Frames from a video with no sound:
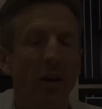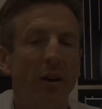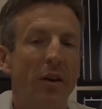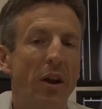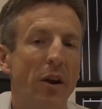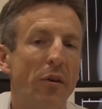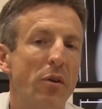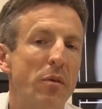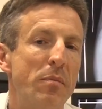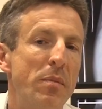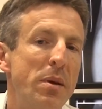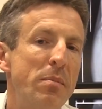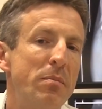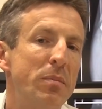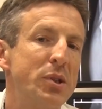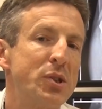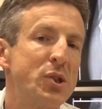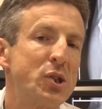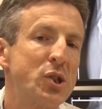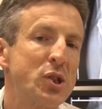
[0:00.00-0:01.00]
Now
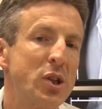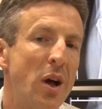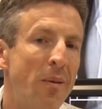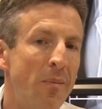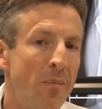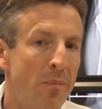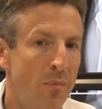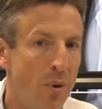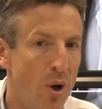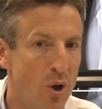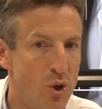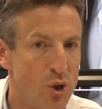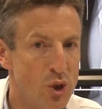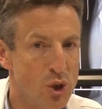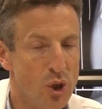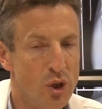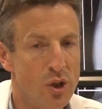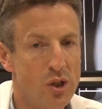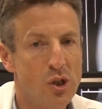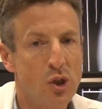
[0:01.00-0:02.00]
remember, some
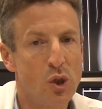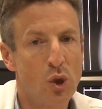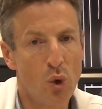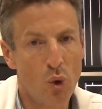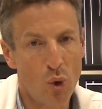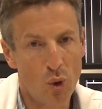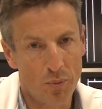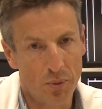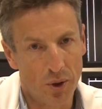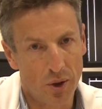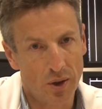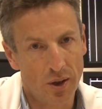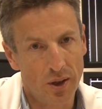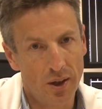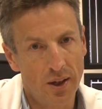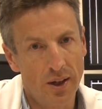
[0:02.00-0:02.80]
motion is normal.